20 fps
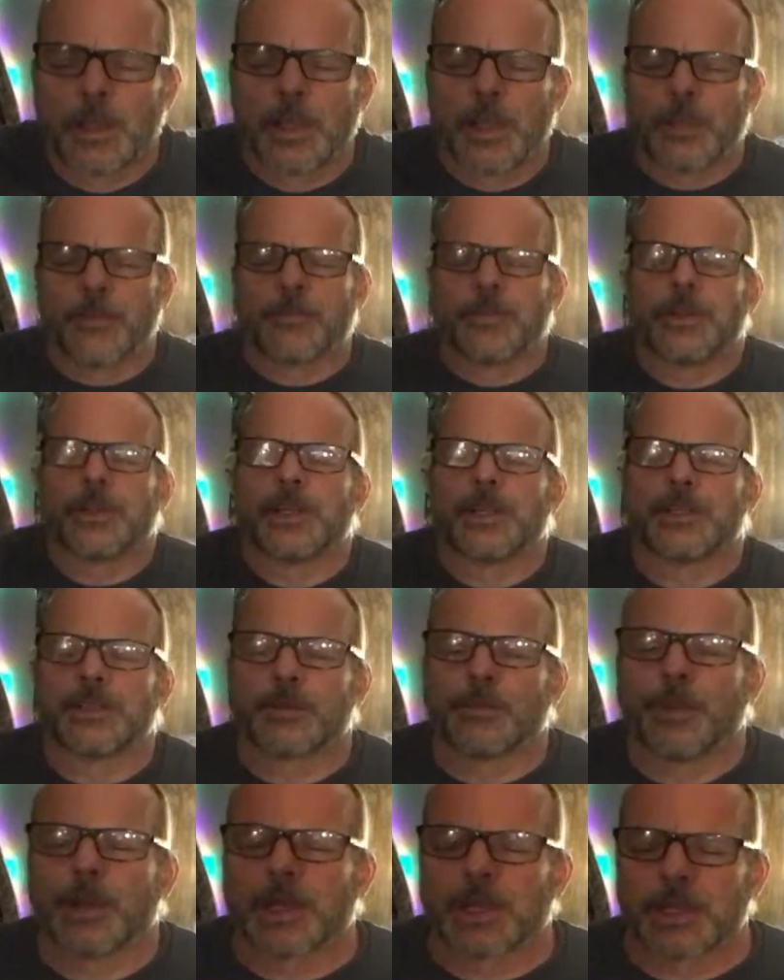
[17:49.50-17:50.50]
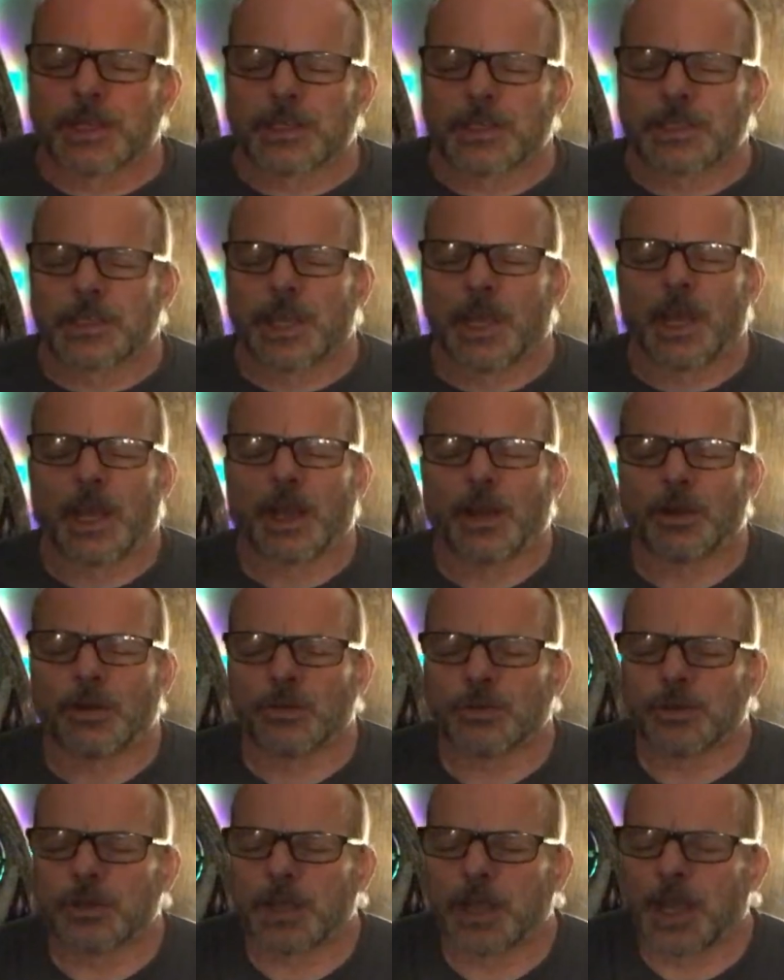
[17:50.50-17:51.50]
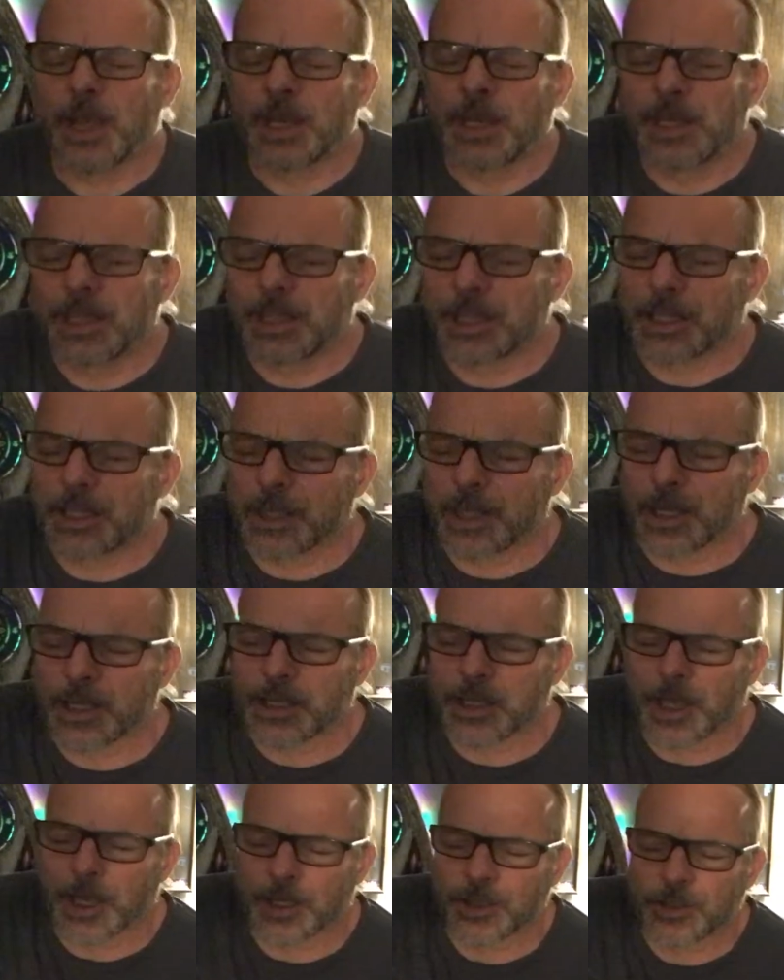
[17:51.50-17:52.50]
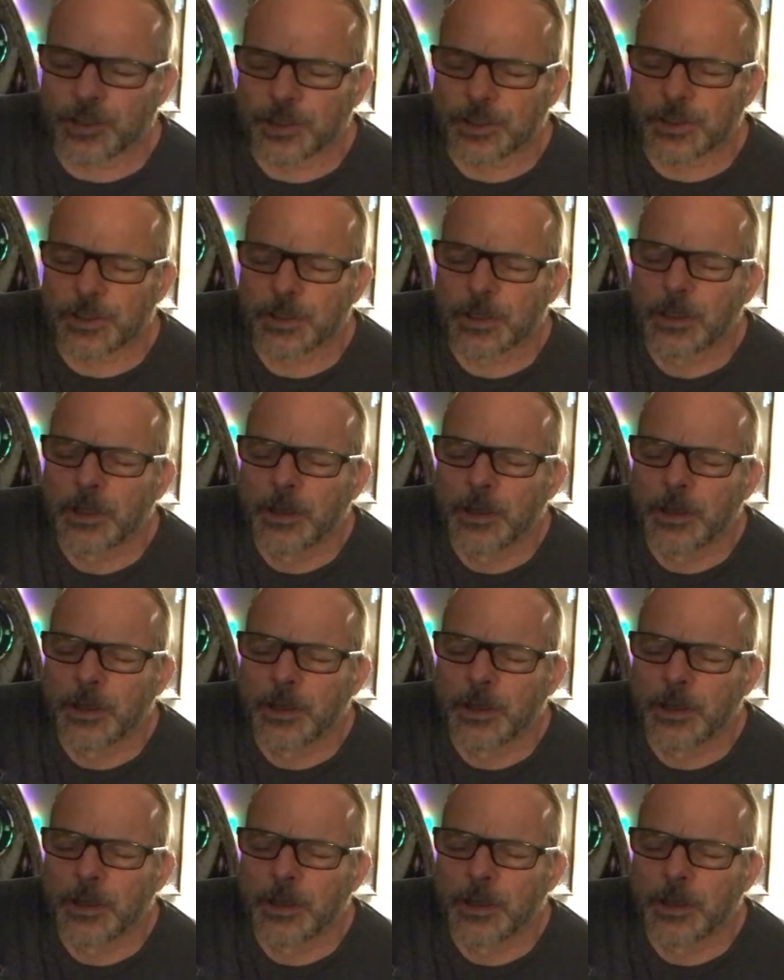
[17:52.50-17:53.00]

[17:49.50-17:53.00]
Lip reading: if you need to make a sound, anything like that, just